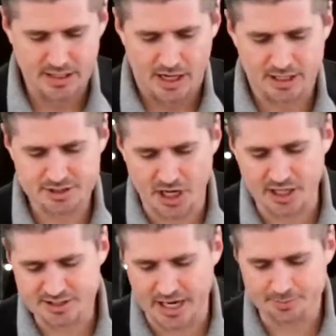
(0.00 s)
Uh,
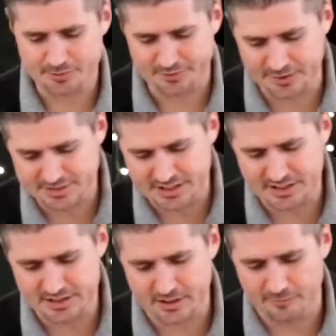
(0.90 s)
John chapter
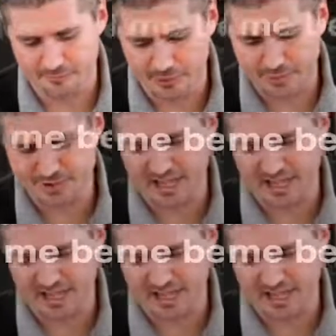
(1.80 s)
fifteen, verse